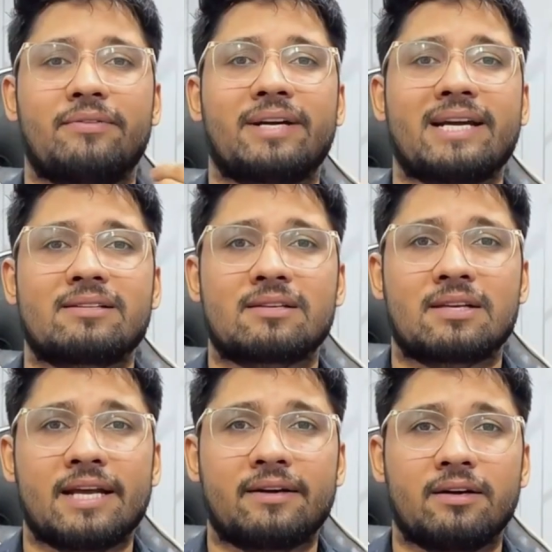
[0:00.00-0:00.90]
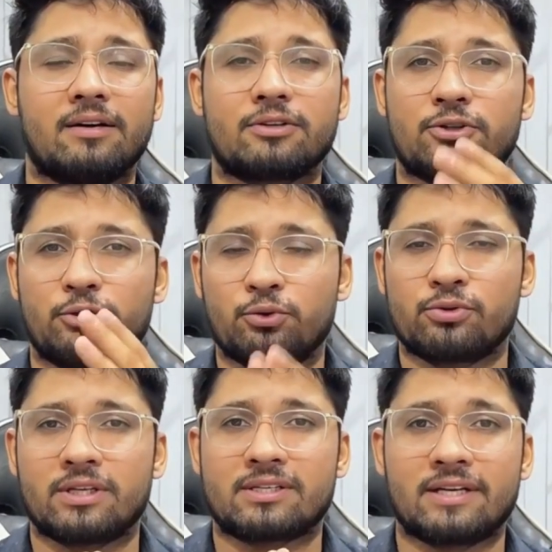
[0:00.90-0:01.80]
advertisers like us
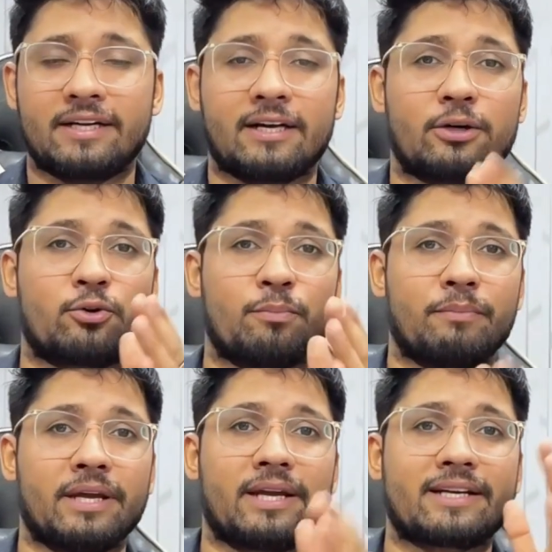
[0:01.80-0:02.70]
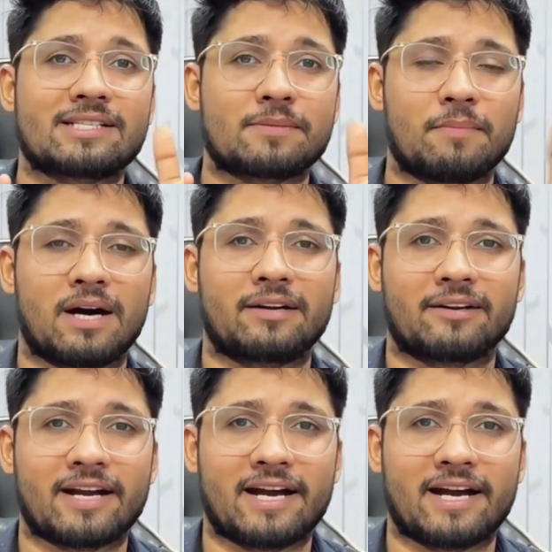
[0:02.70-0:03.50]
use this data to make smarter